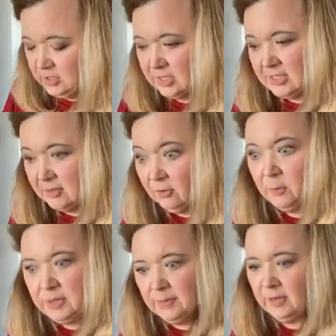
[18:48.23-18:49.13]
which
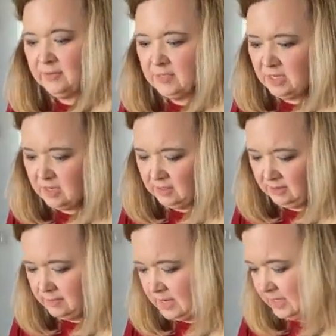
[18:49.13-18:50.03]
several people have done,
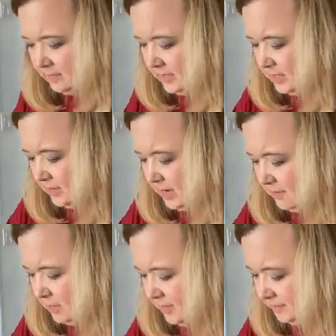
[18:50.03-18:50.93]
making me so
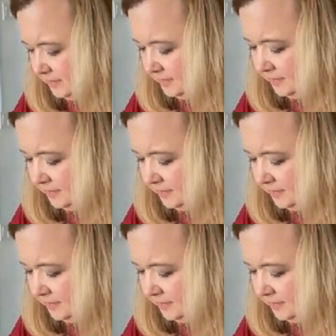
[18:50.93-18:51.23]
happy.